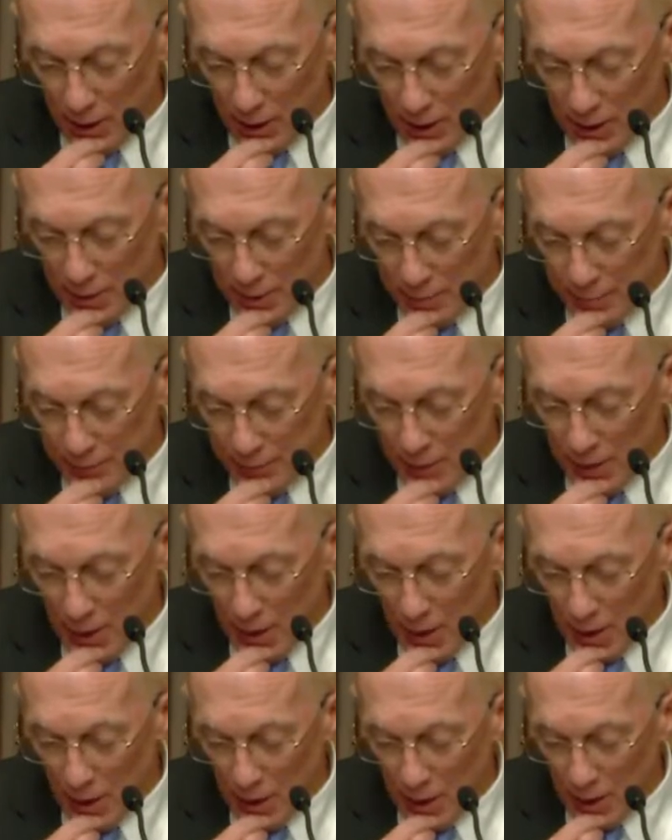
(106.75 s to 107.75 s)
Um,
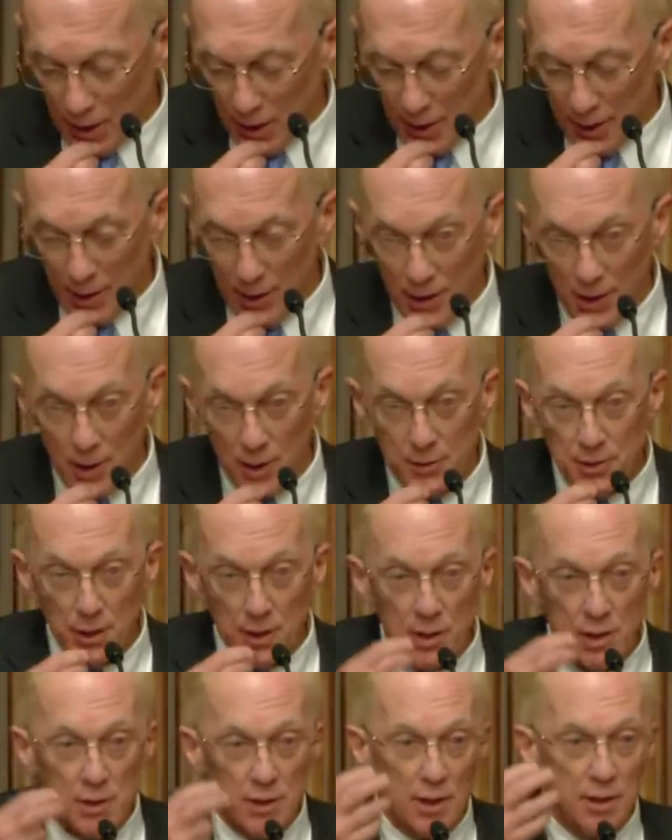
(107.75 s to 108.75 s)
uh,
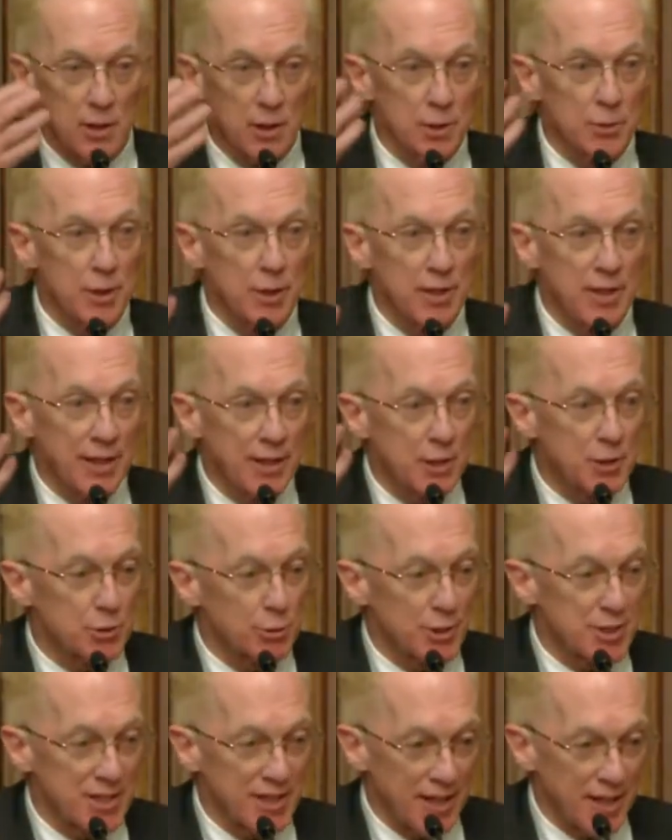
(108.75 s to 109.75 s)

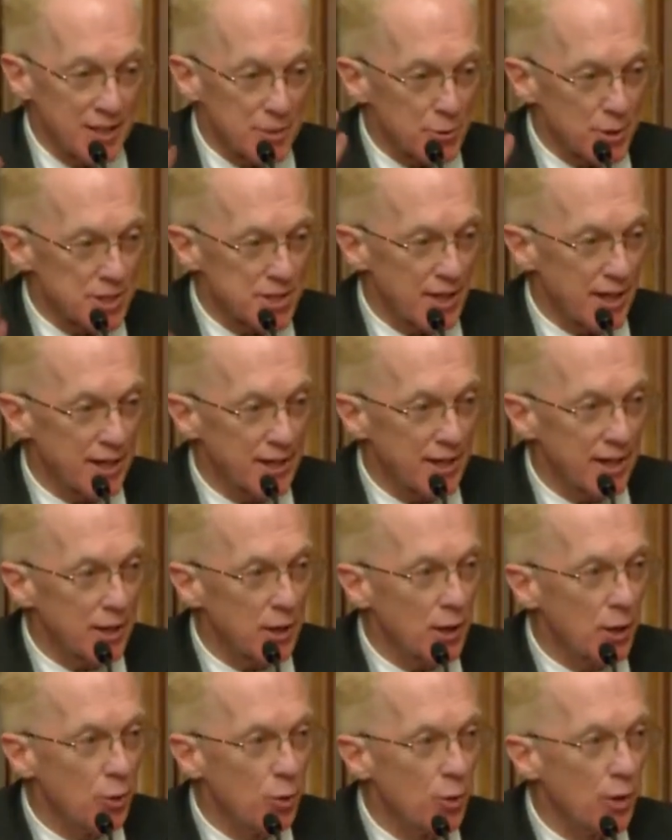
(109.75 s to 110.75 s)
Leo
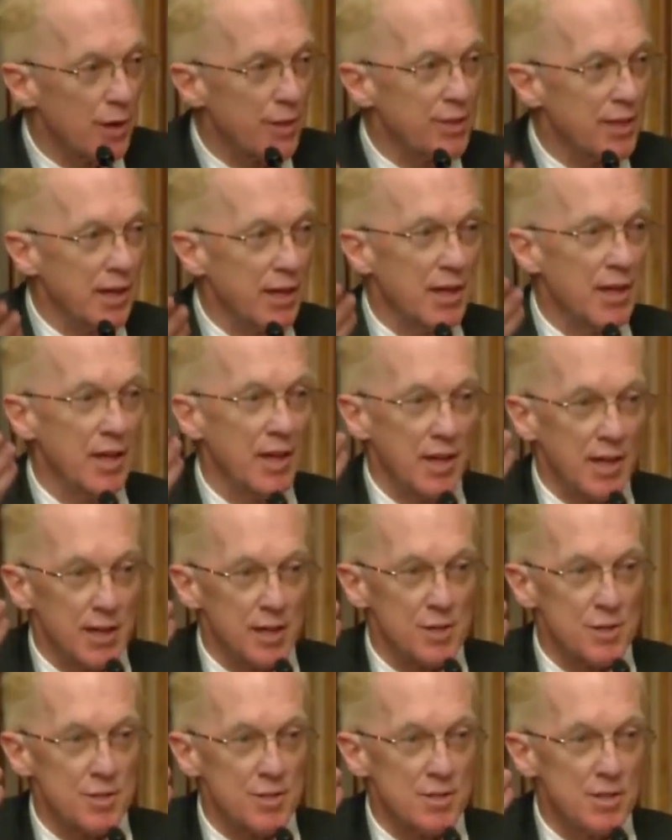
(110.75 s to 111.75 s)
Trasande, who I think
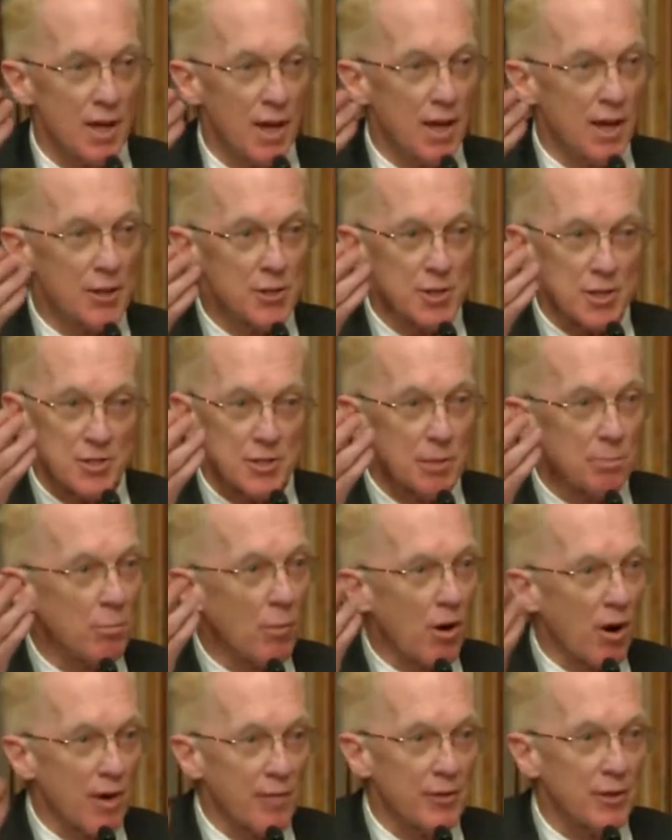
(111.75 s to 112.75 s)
is just
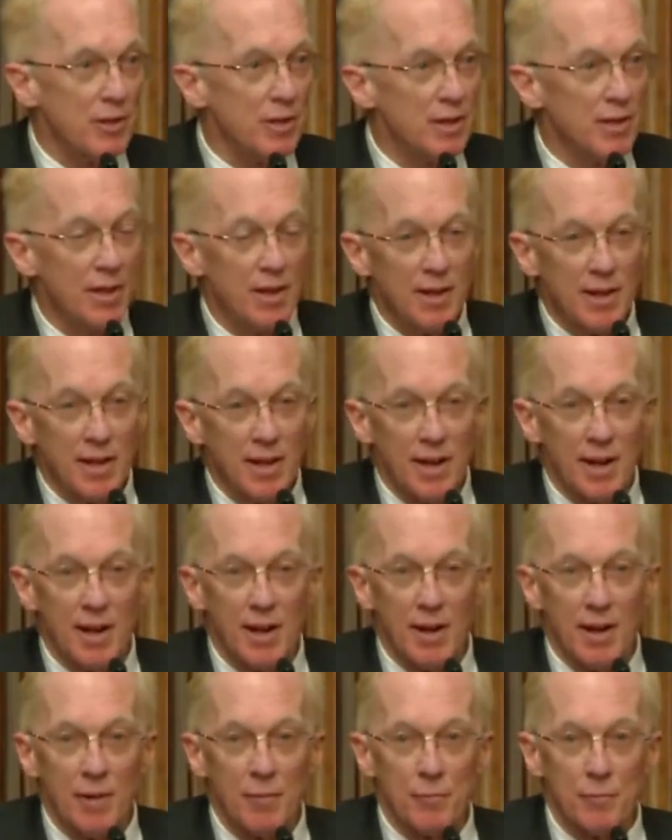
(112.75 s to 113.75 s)
a marvel,
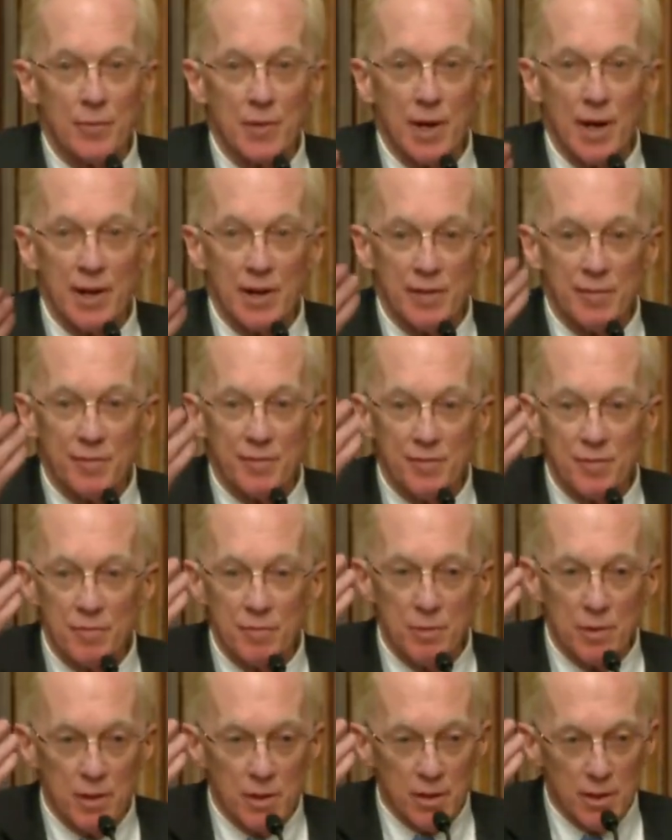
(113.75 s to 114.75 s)
um, kind
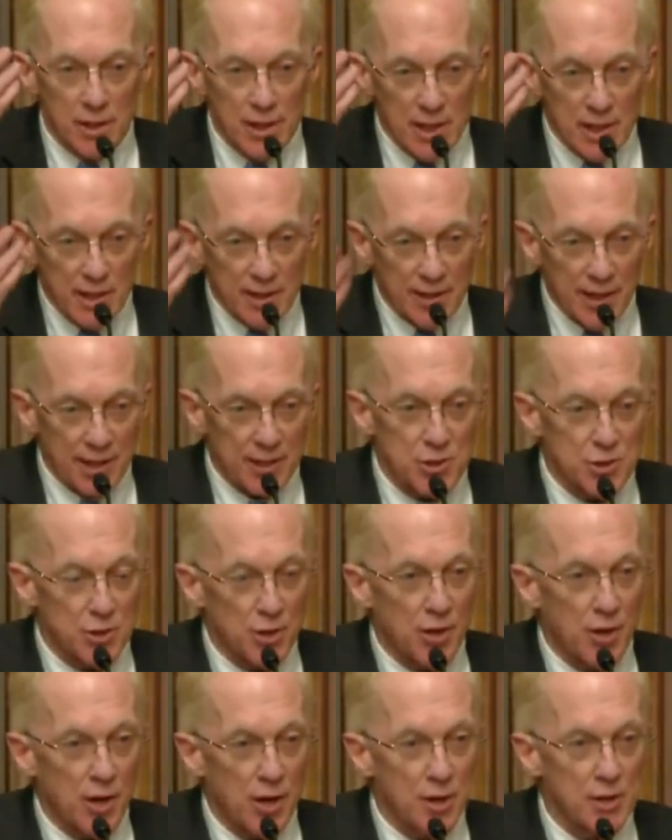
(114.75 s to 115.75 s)
of leading that
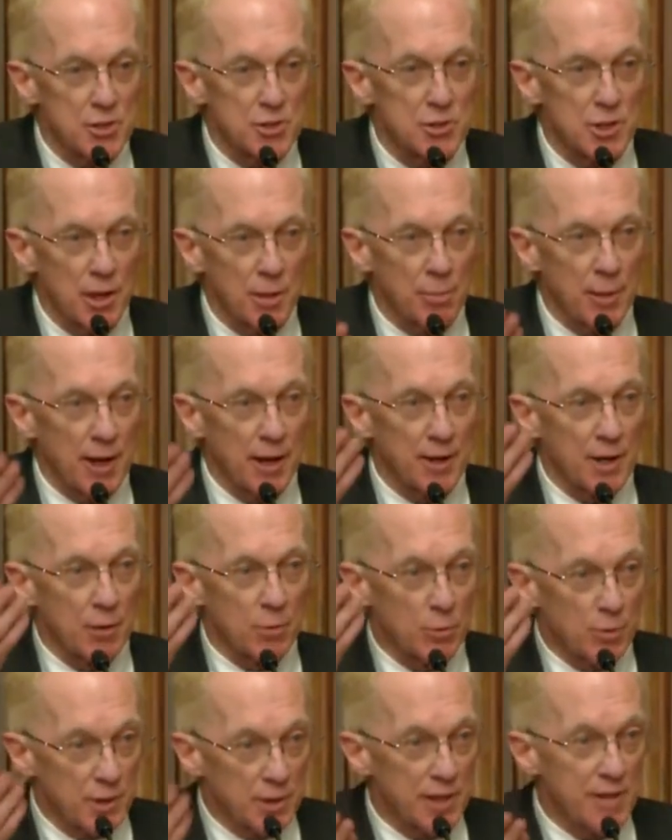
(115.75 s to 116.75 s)
charge
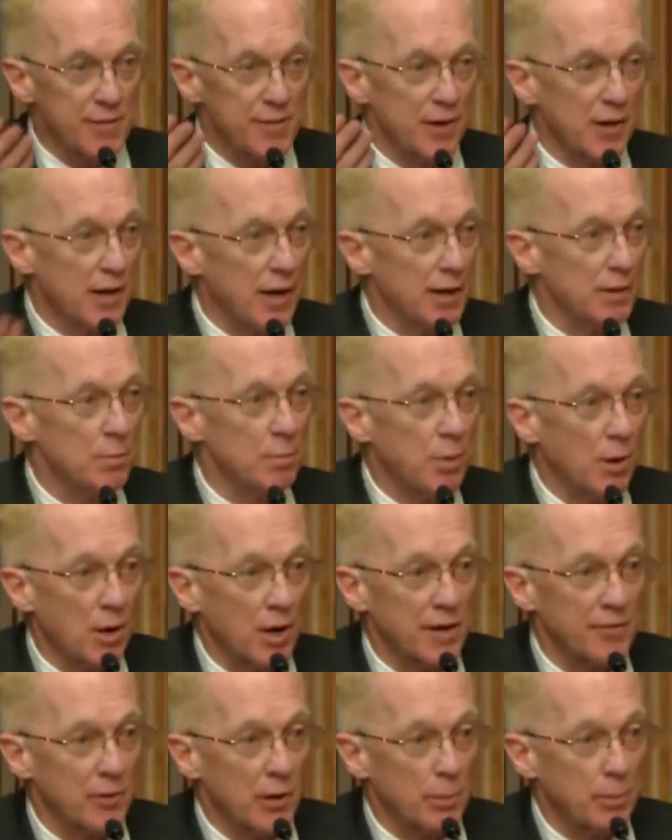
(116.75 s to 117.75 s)
about a really forgotten
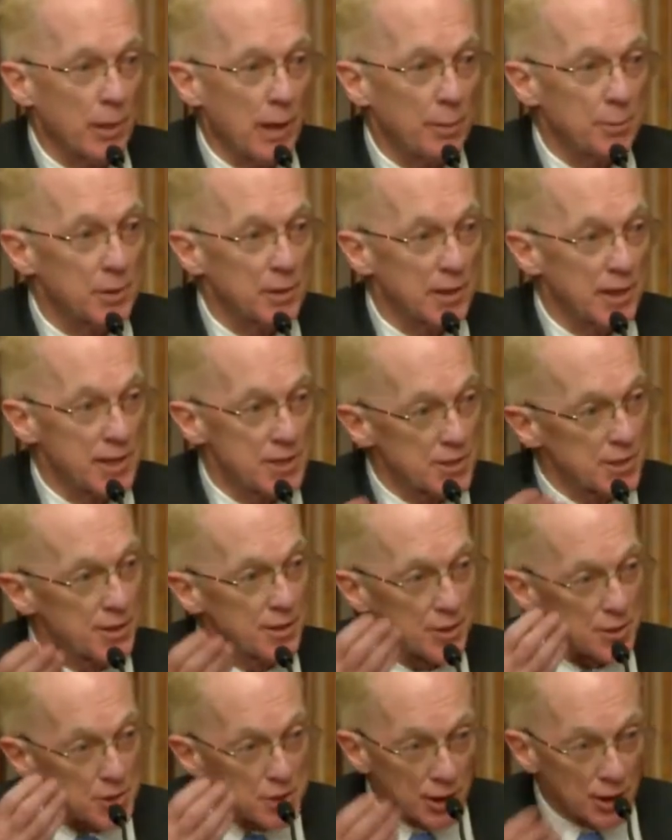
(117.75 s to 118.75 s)
part of our
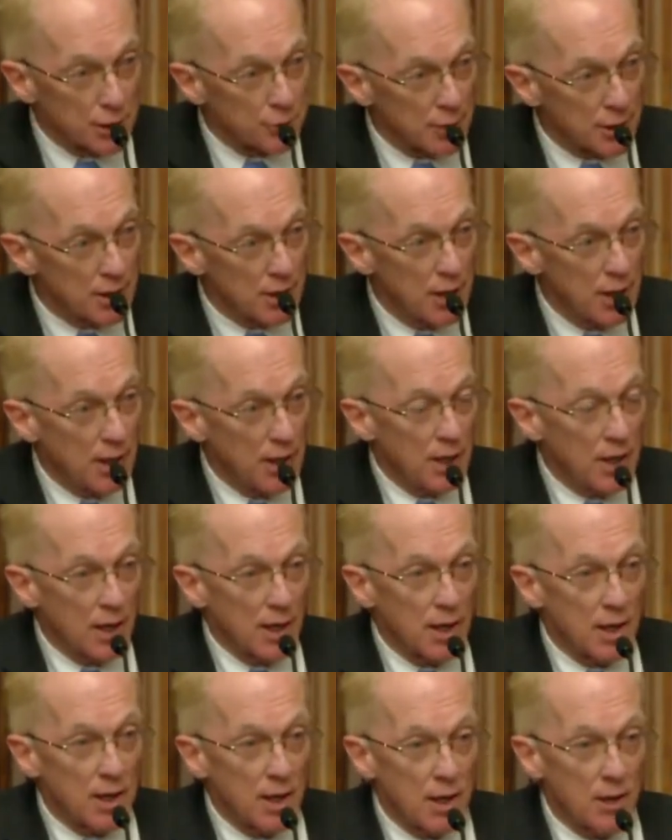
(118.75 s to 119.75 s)
population, the children,
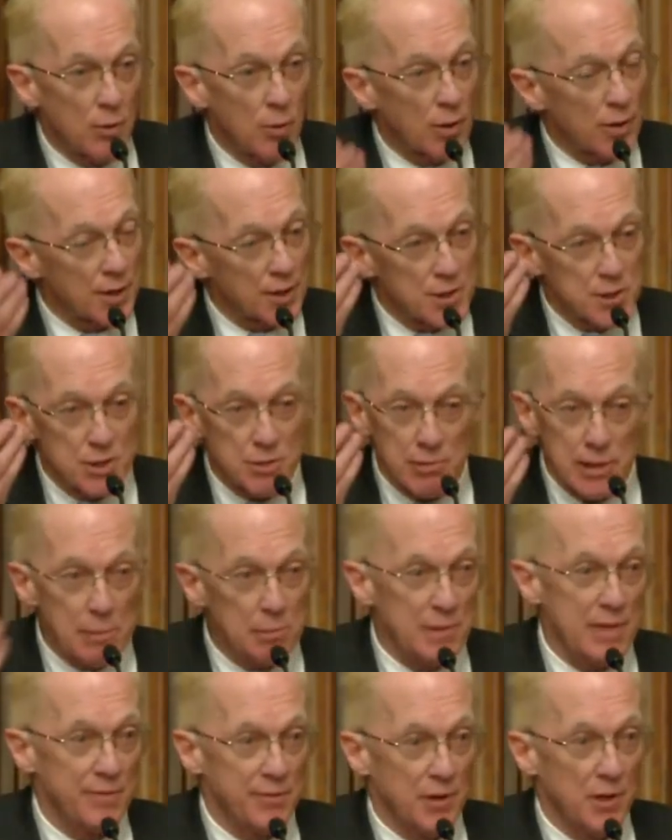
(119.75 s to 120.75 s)
who are
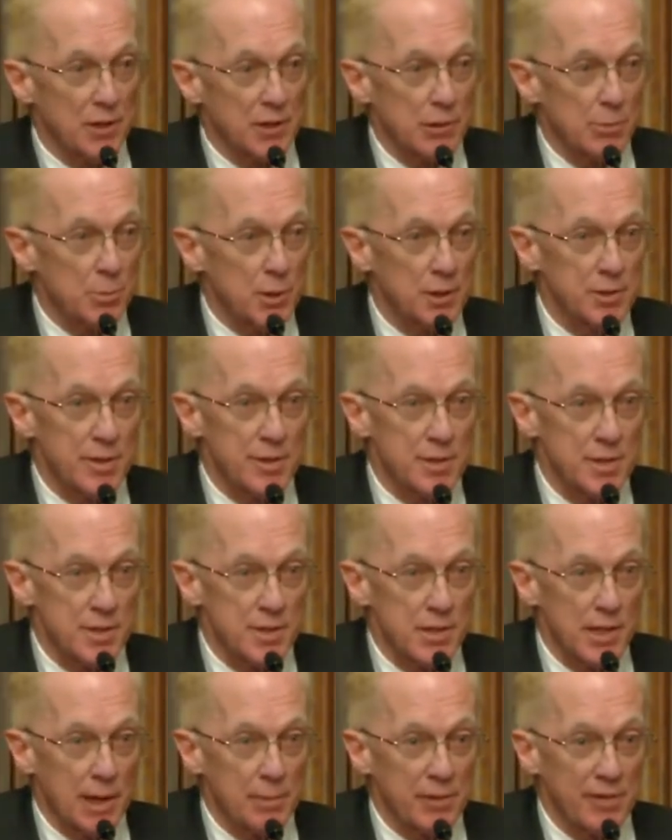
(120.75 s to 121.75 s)
extremely vulnerable to
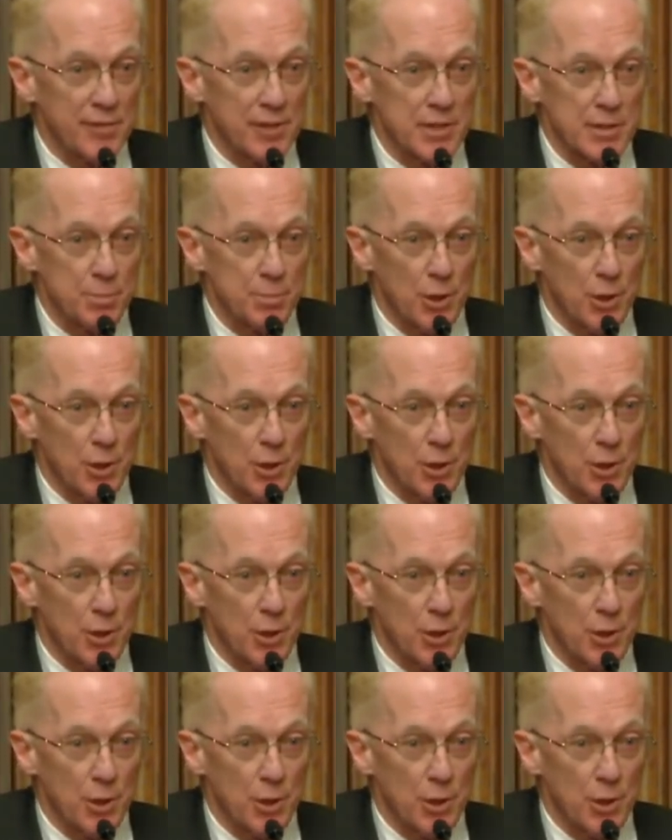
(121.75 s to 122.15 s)
this type of